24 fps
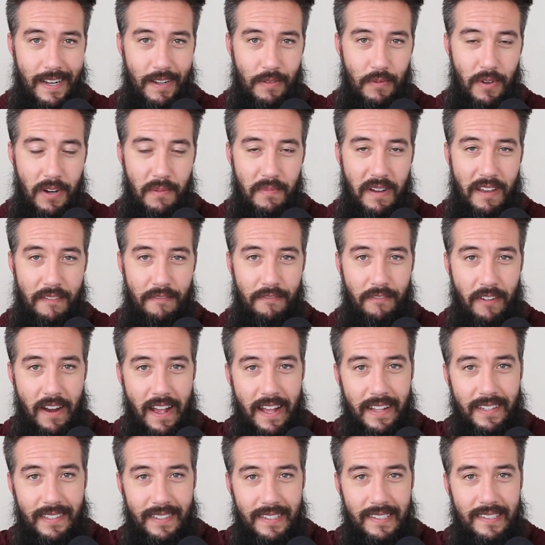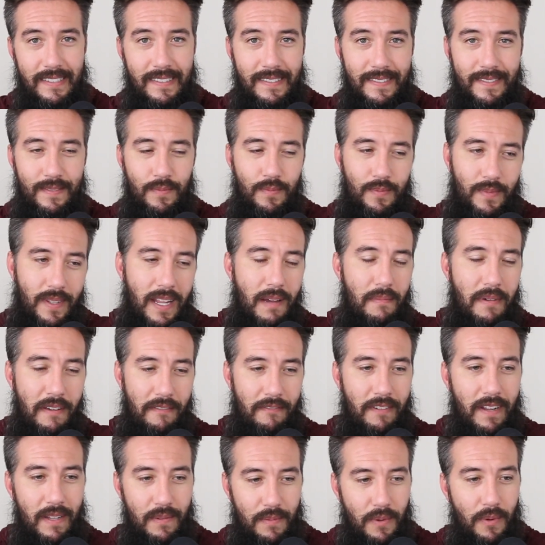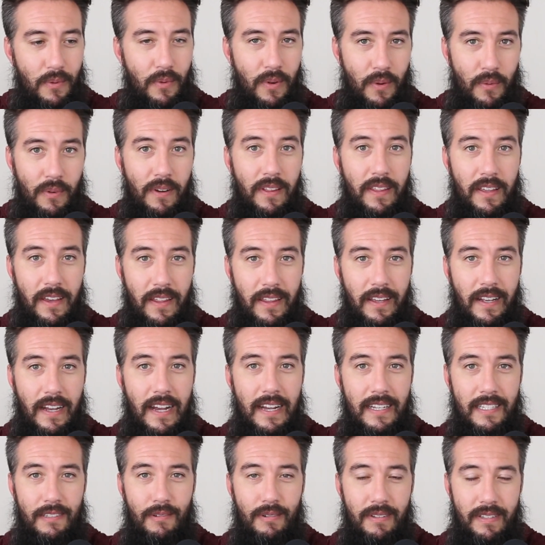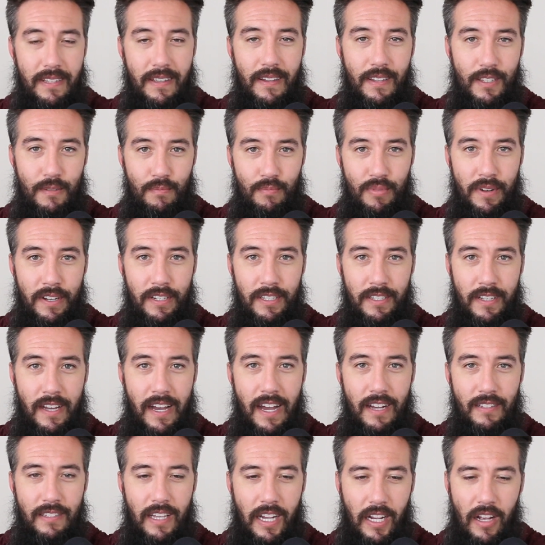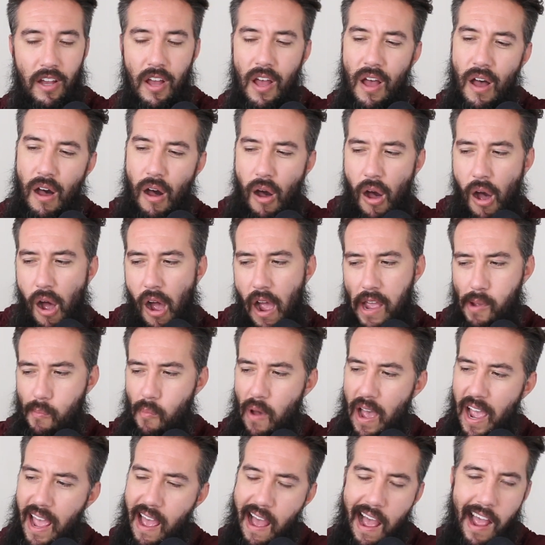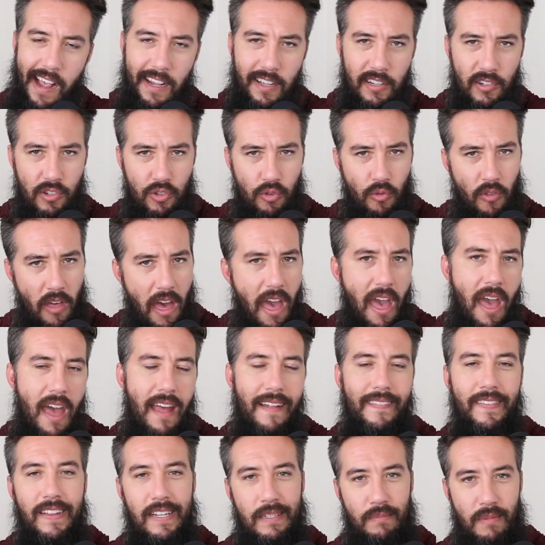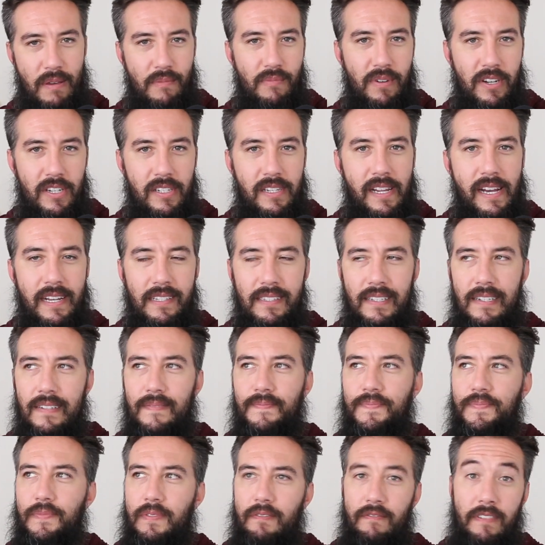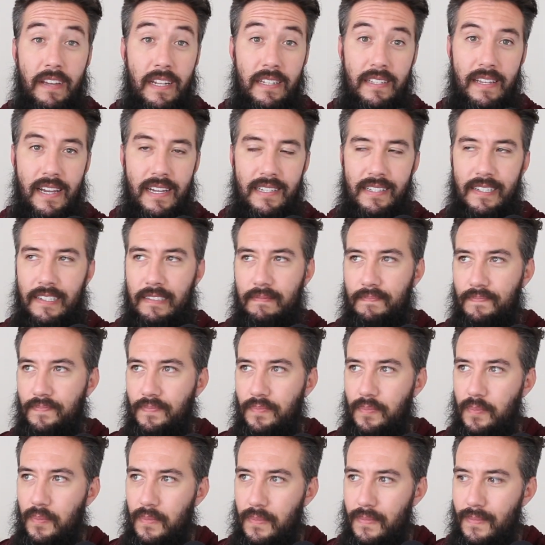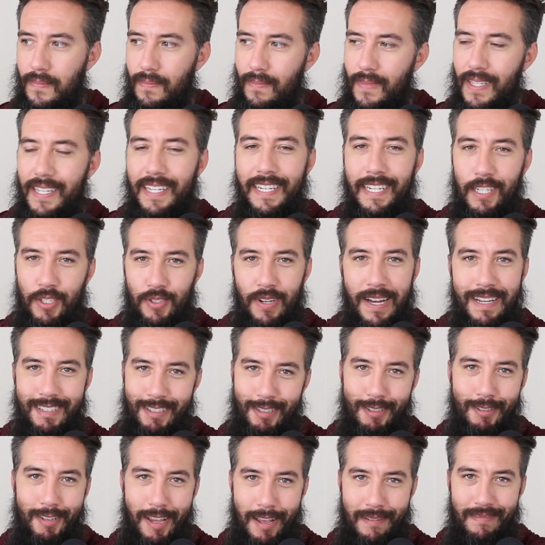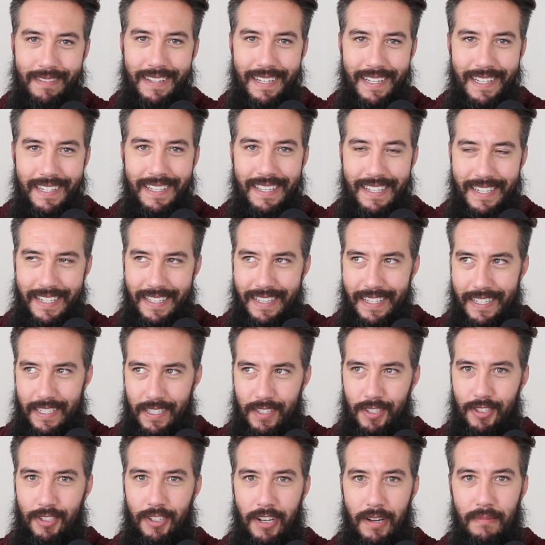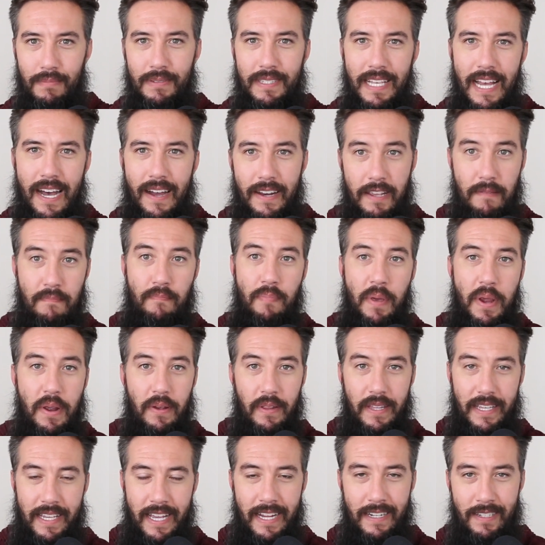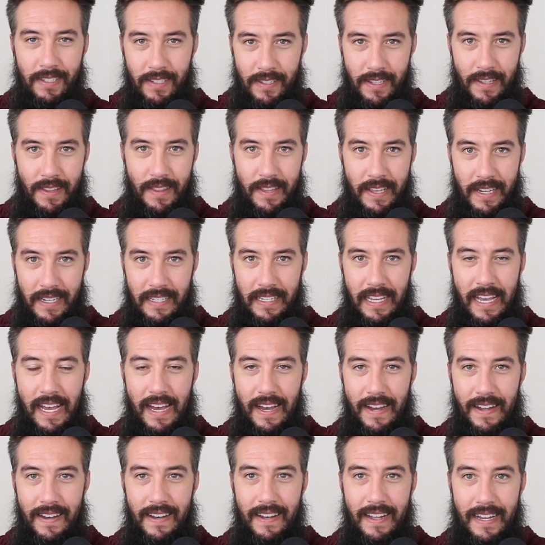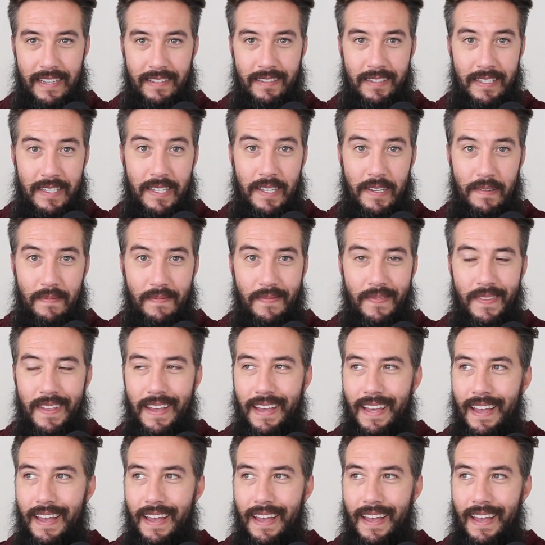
one of my friends, well, not my friends, but one of the other guys that was there, this British guy, was like, "Oh, man, I can do that." That's my British accent. Fantastic. He tries the same thing. He like jumps out. He barely catches the thing down. I see him,